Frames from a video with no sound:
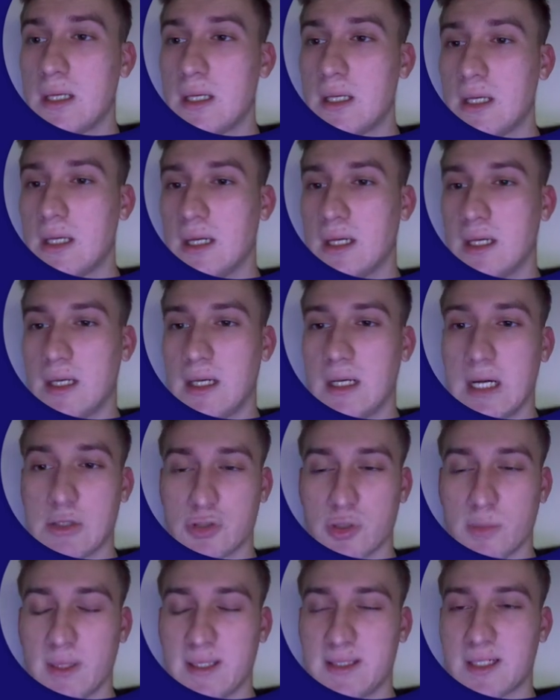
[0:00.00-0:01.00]

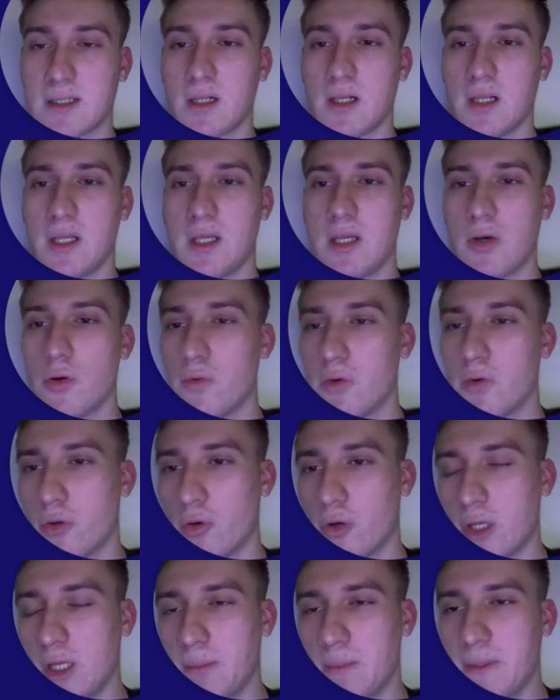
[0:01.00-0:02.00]
automatically over your
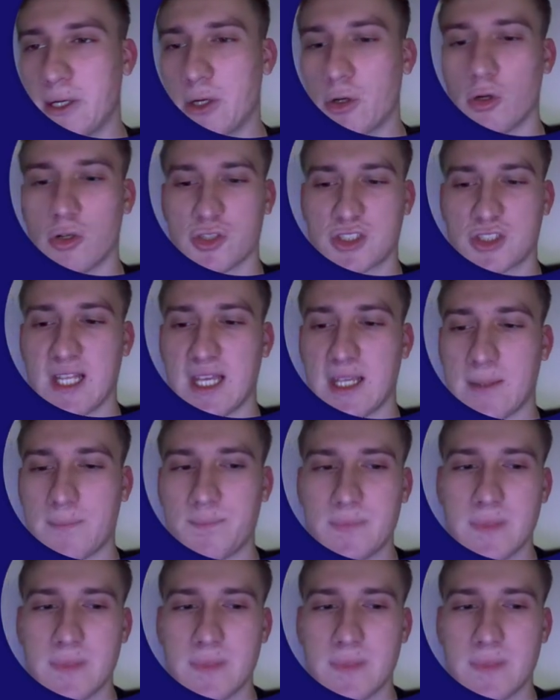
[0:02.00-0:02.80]
email or Slack.